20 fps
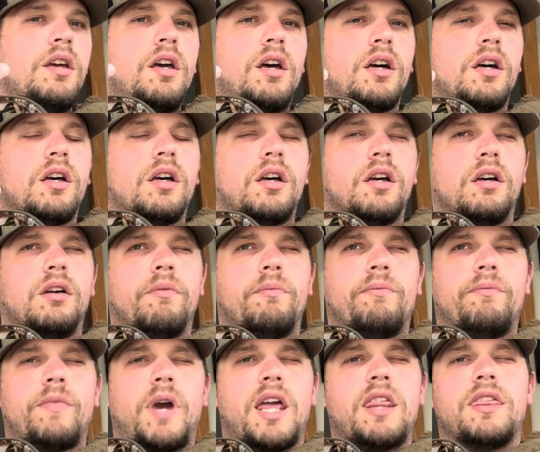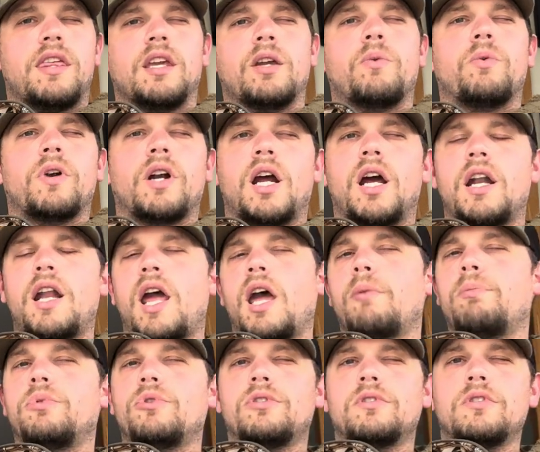I think we're on
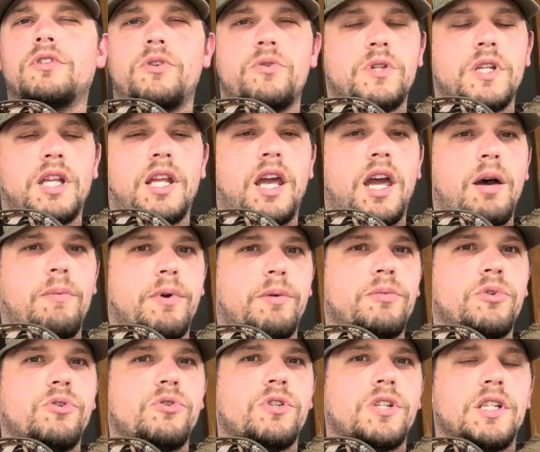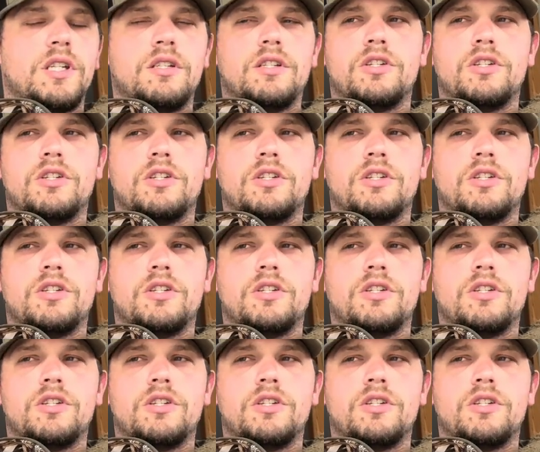Apple using the app I'm using.